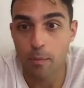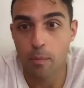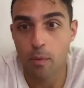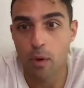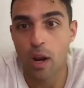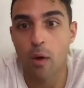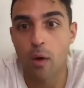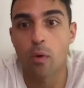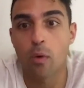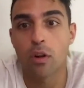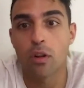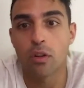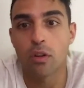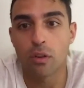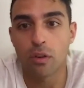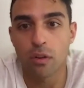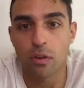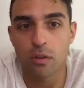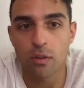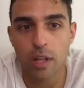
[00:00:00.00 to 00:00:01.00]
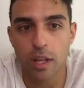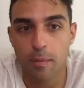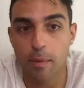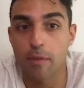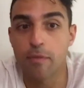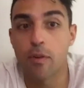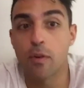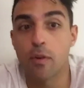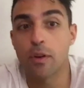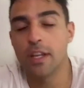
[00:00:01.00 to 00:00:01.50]
what I want to do, like, my
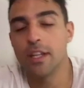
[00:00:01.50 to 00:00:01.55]
focus.